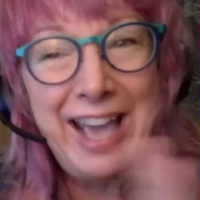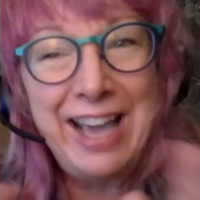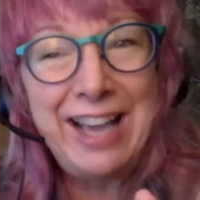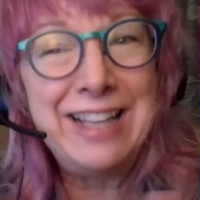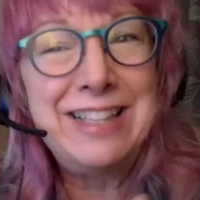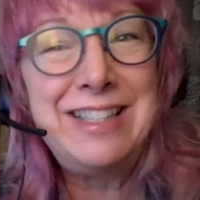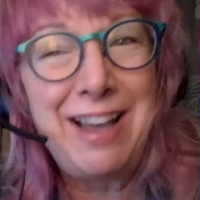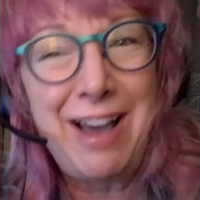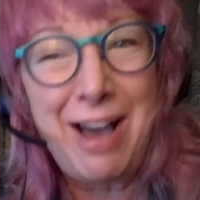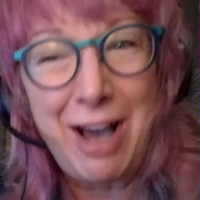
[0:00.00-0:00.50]

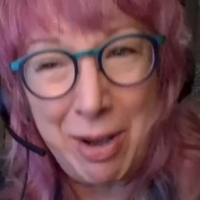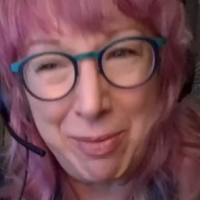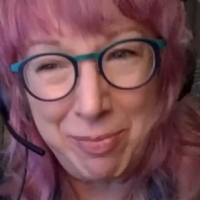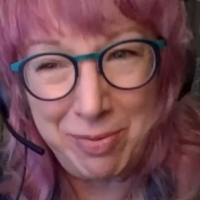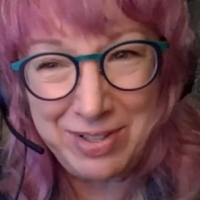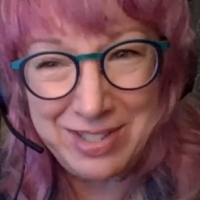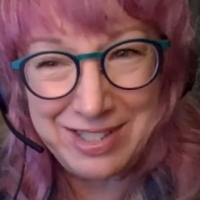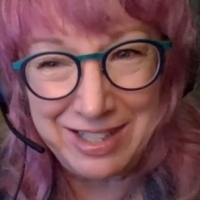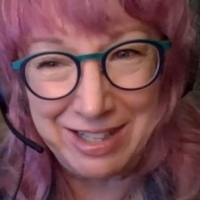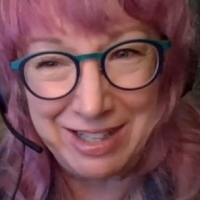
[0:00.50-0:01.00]
Ag is the
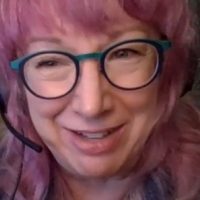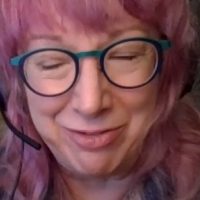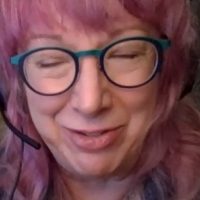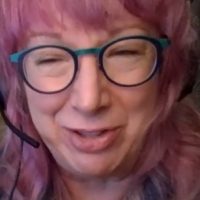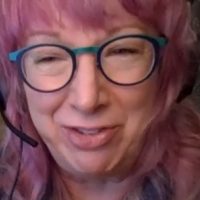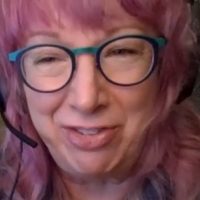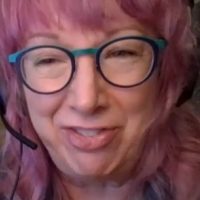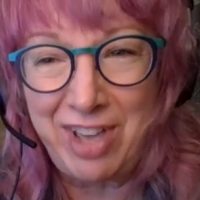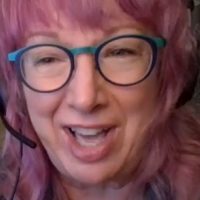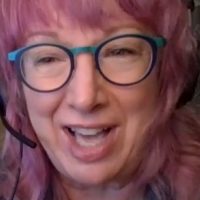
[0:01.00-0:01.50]
opposite of
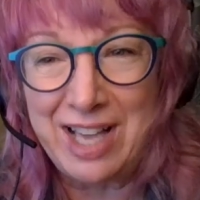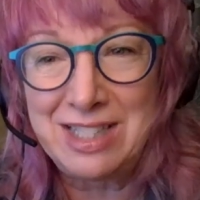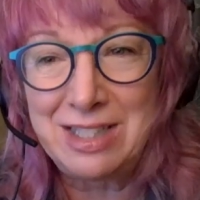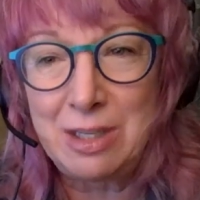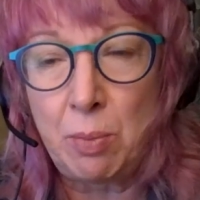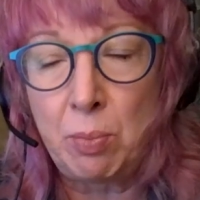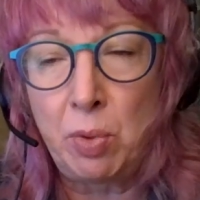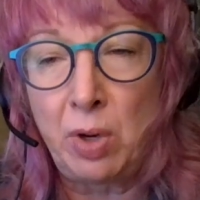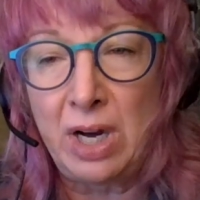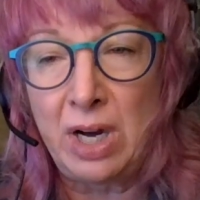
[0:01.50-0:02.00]
move
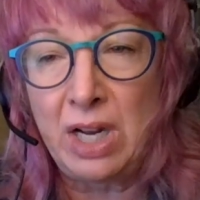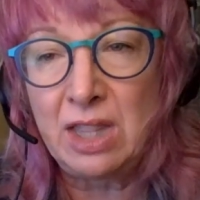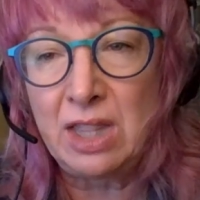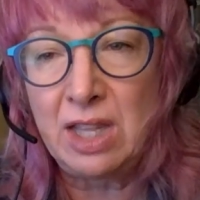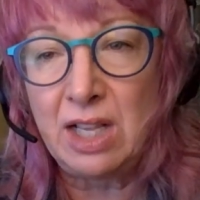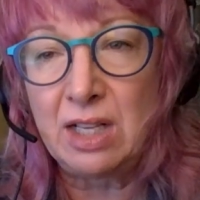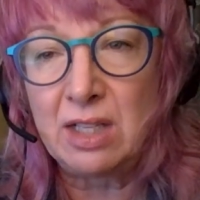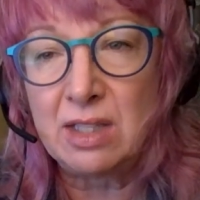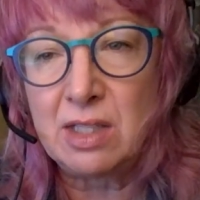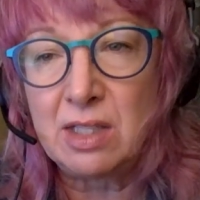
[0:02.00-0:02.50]
fast and break
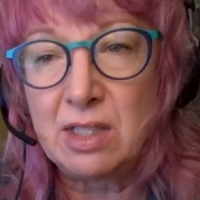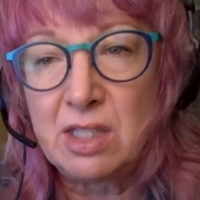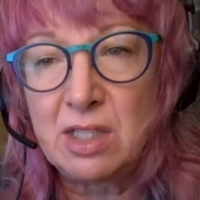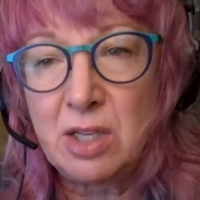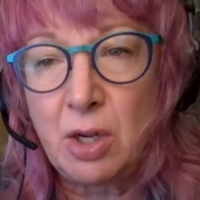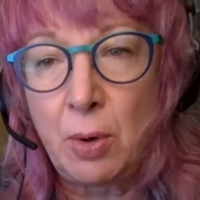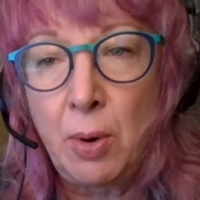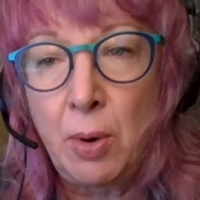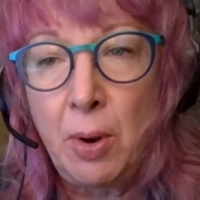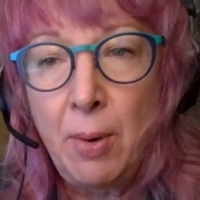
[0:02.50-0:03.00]
things. And
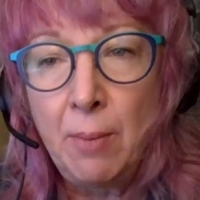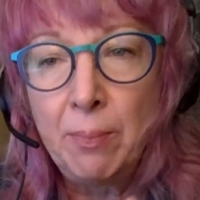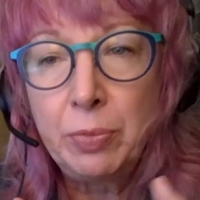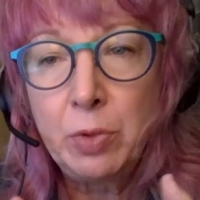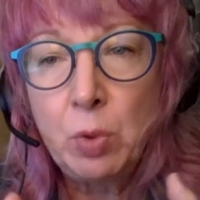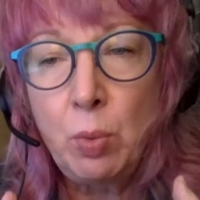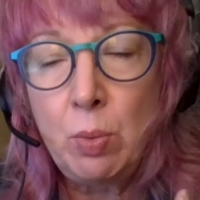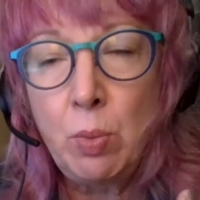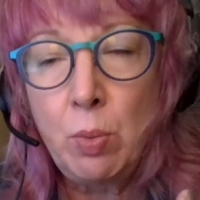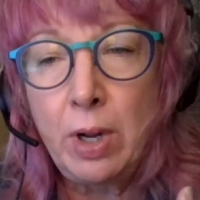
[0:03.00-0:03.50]
so
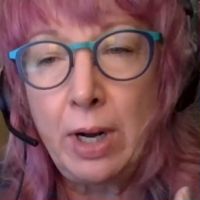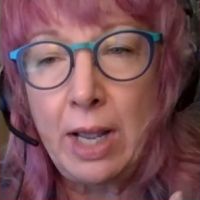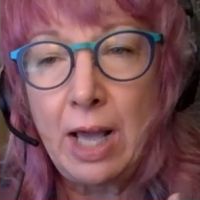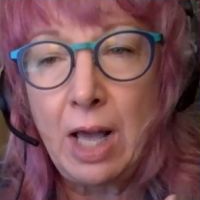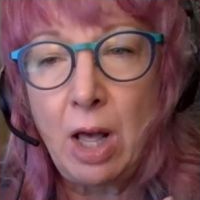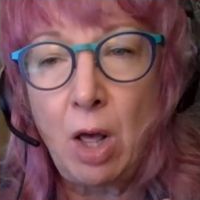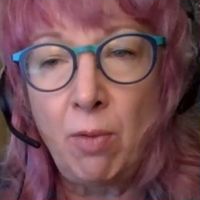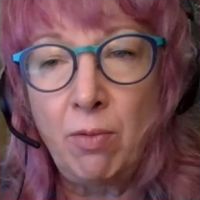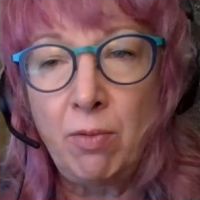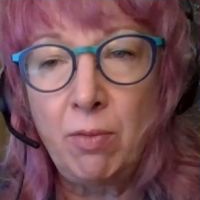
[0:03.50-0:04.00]
we want to
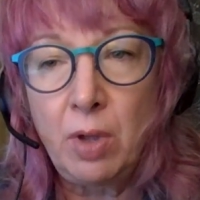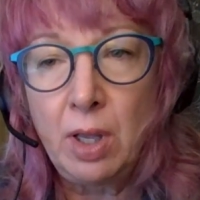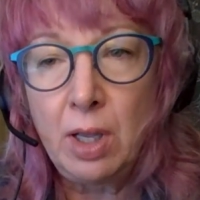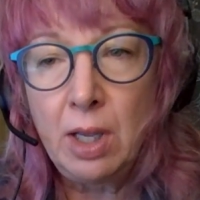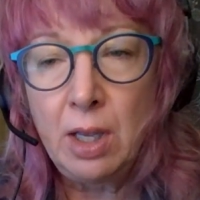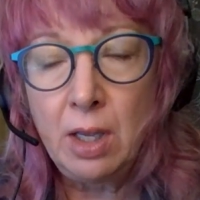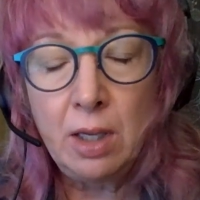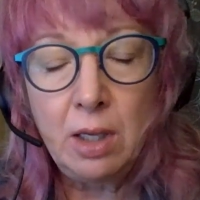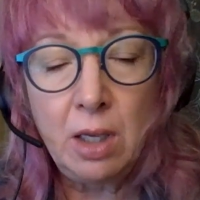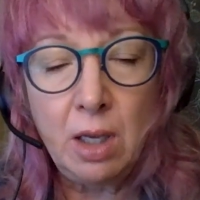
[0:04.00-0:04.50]
help,
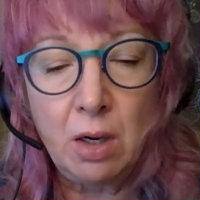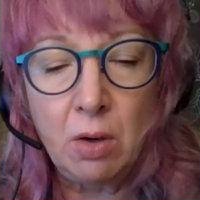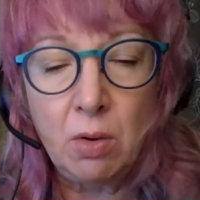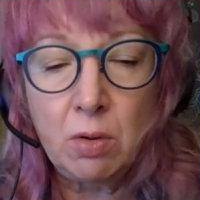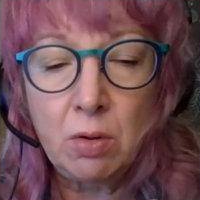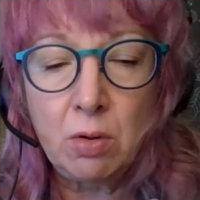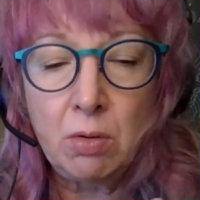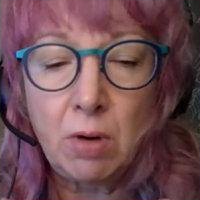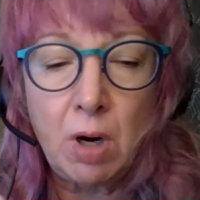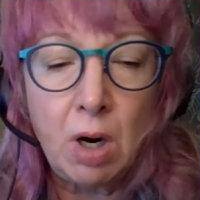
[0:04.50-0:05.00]

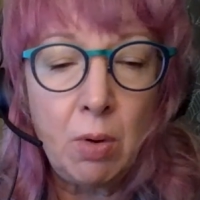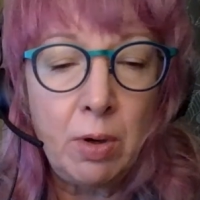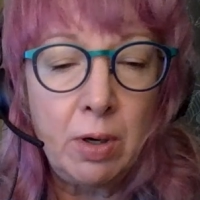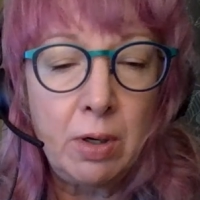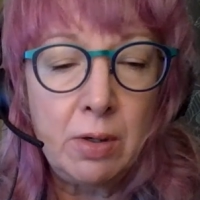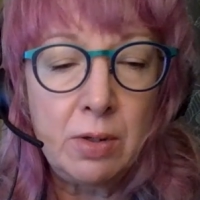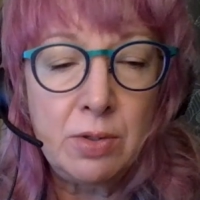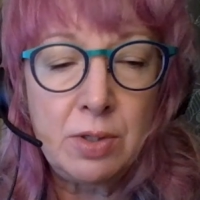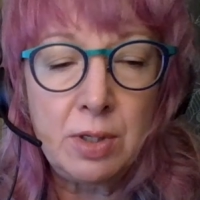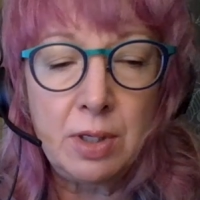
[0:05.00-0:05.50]

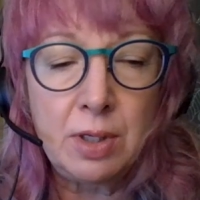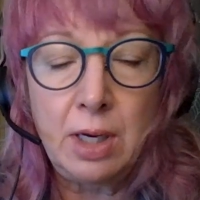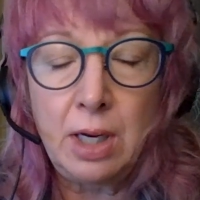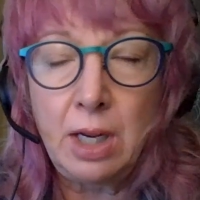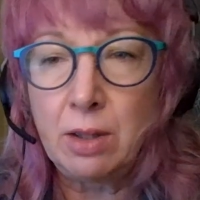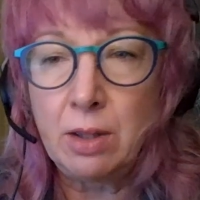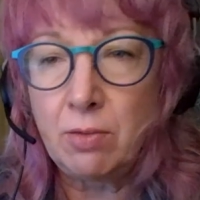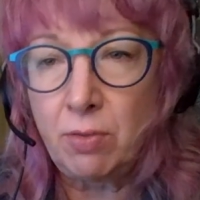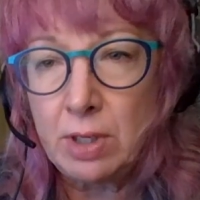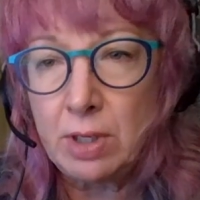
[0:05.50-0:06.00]
growers and
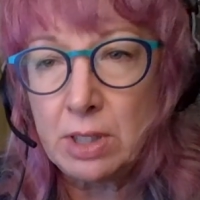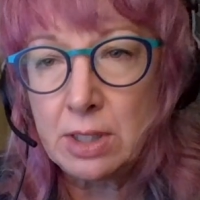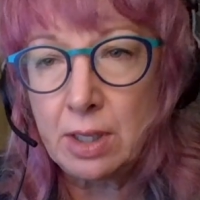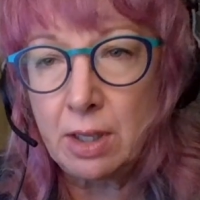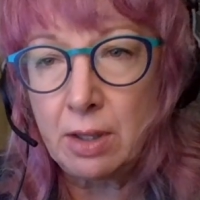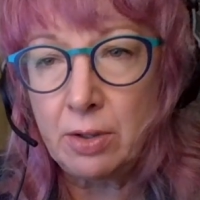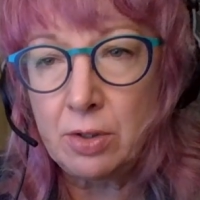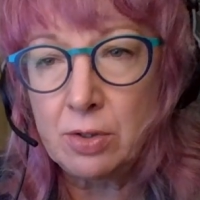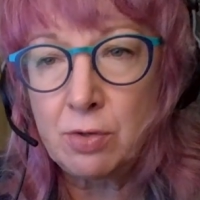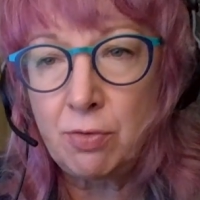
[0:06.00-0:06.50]
the
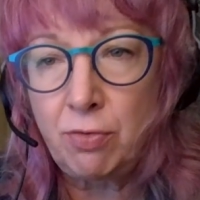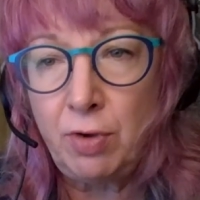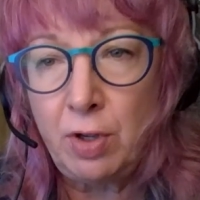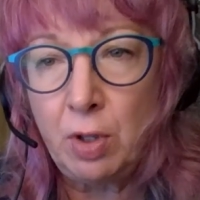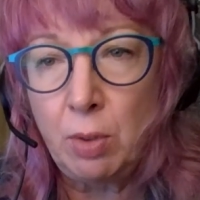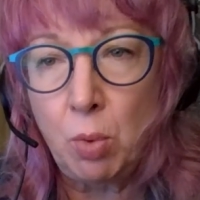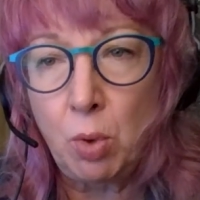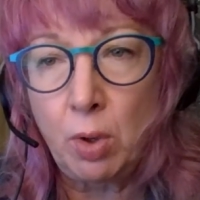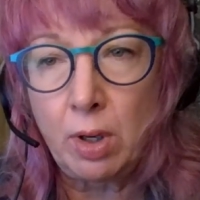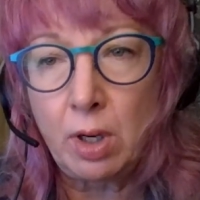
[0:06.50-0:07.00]
retailers
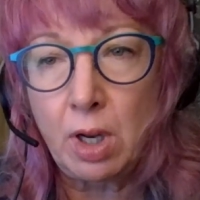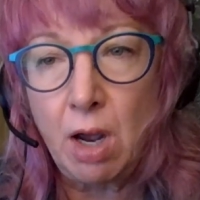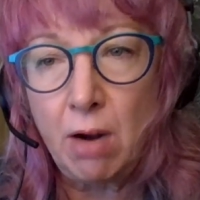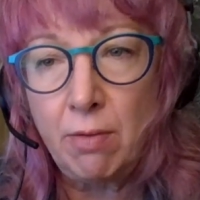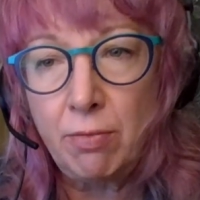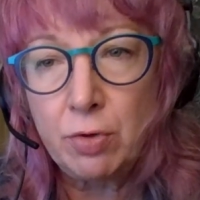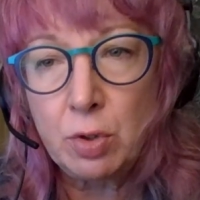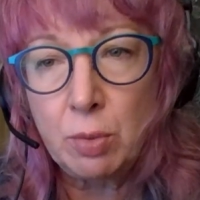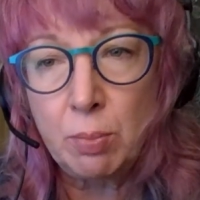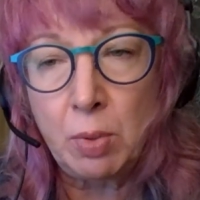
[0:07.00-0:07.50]
feel more
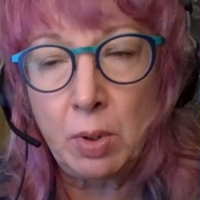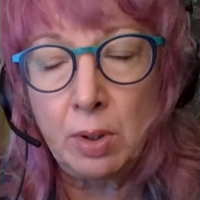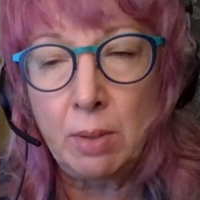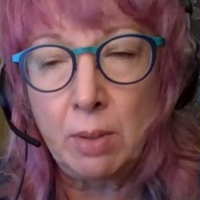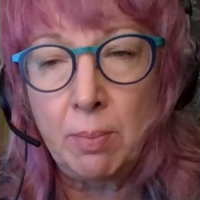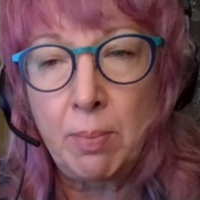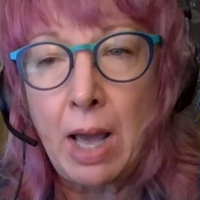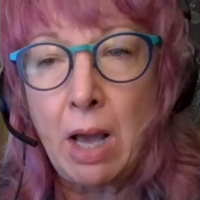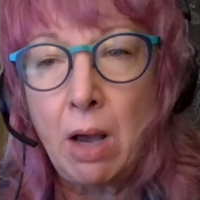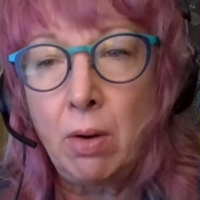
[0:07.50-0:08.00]

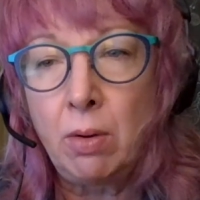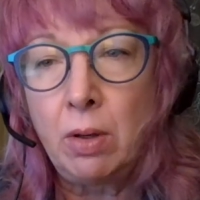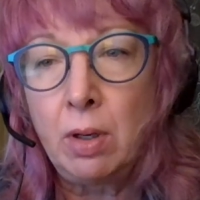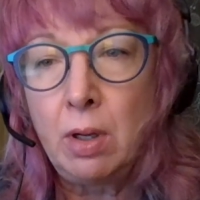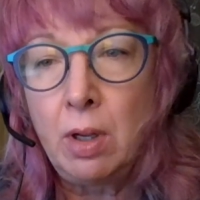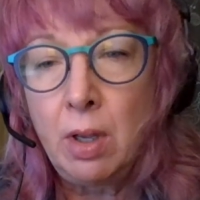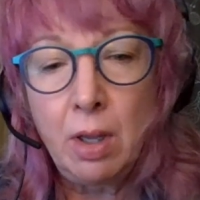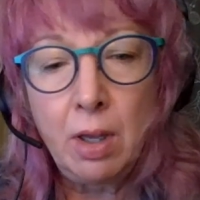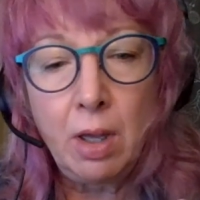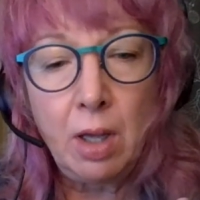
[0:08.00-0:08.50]
comfortable about
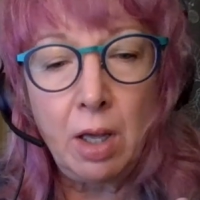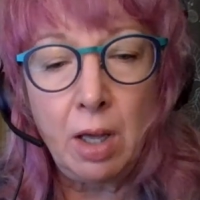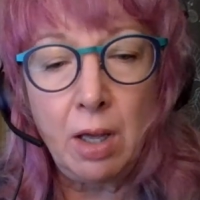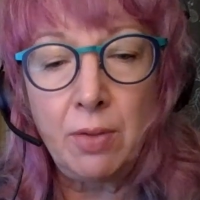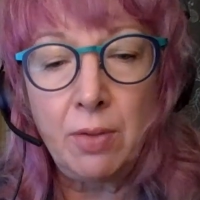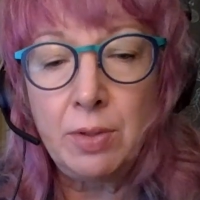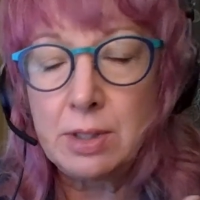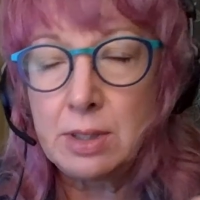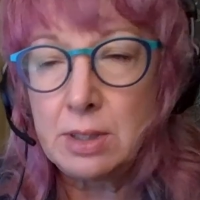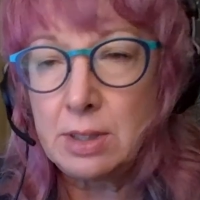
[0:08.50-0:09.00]

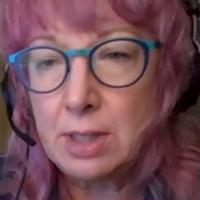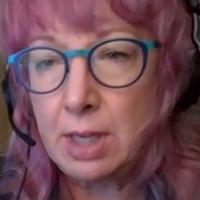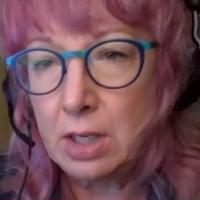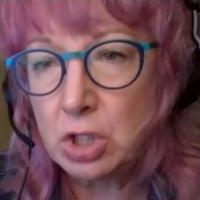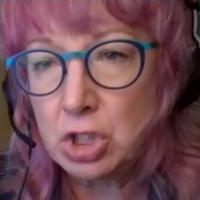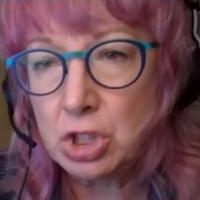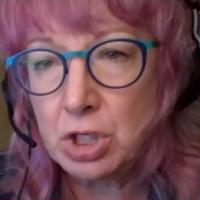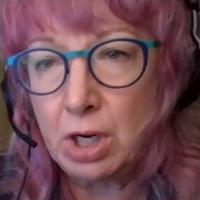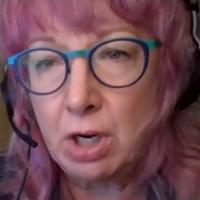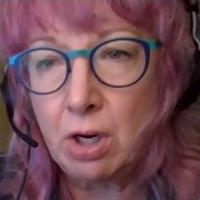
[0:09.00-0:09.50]
this
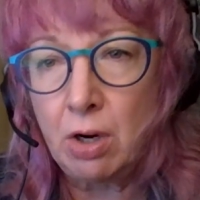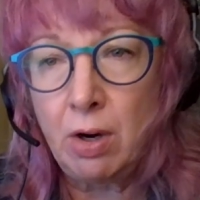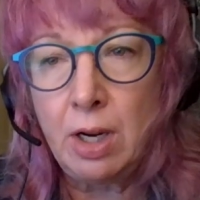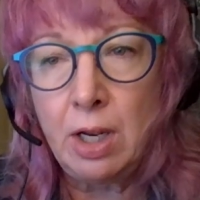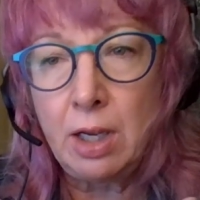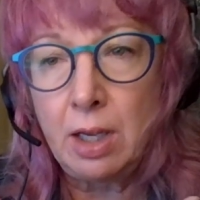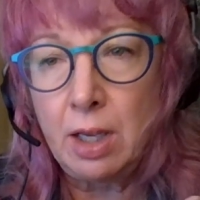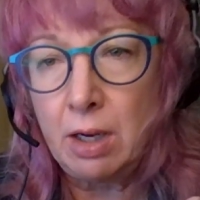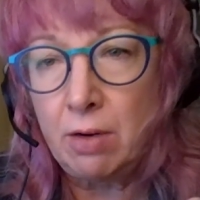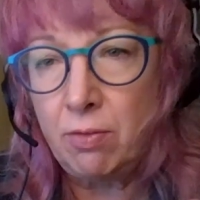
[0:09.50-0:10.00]
data
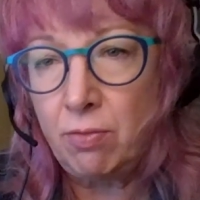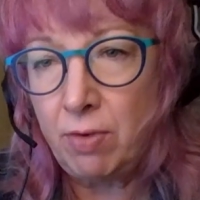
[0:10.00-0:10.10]
sharing,